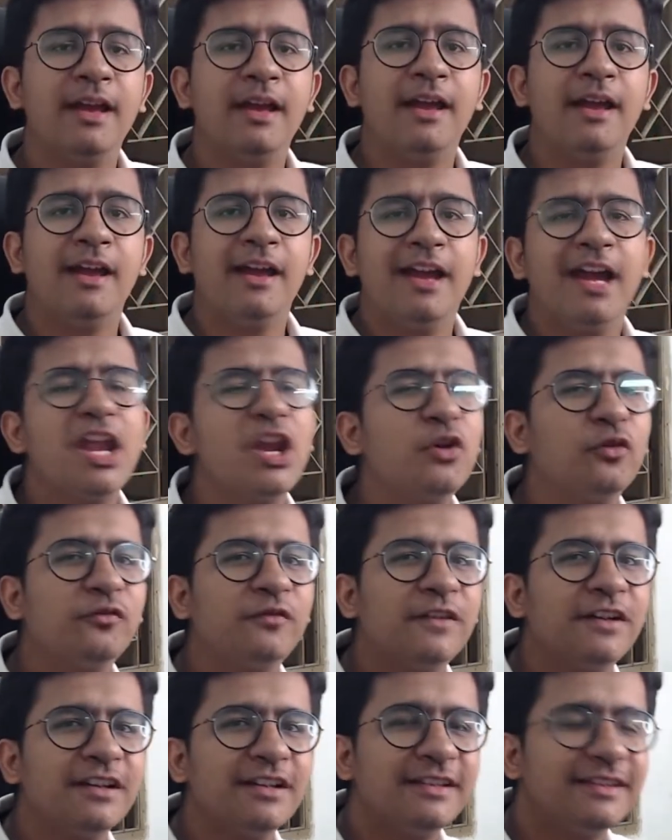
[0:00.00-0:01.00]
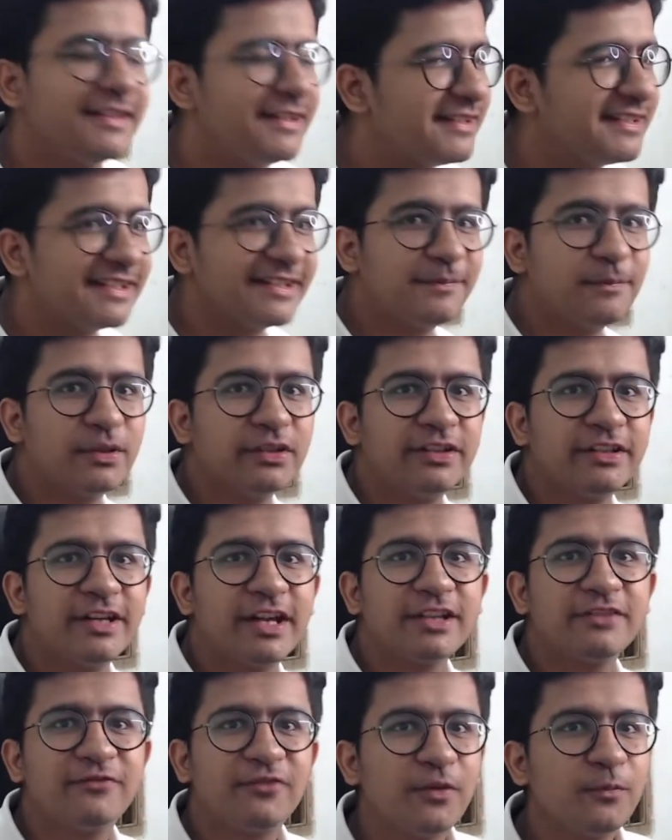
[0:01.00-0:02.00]
Hello world, this is Madan
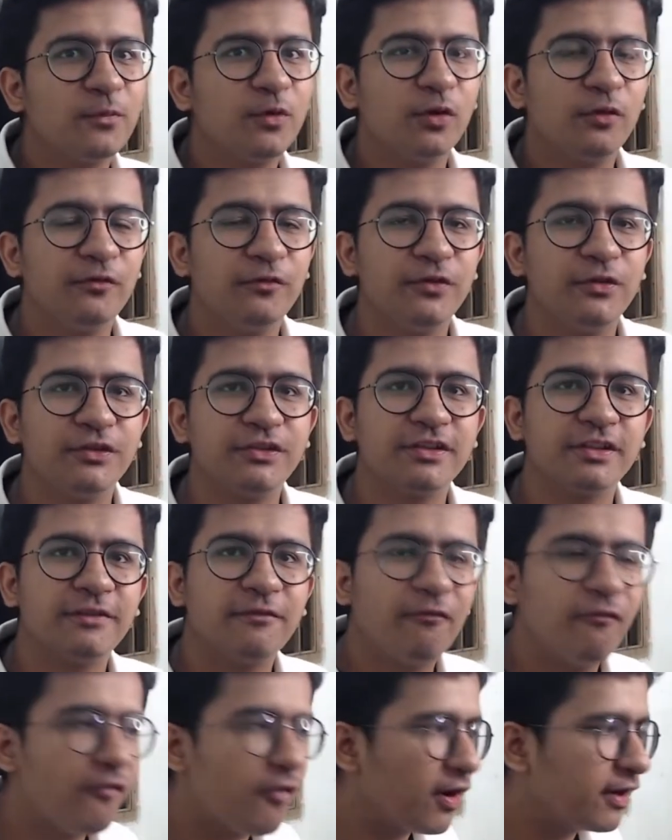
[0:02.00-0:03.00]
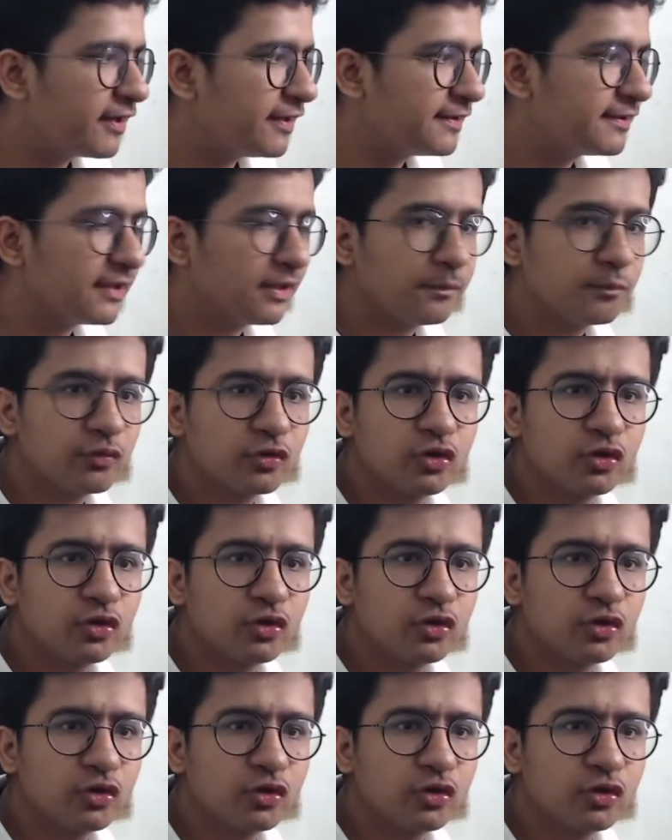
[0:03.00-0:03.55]
Raj from Code Future. What is up?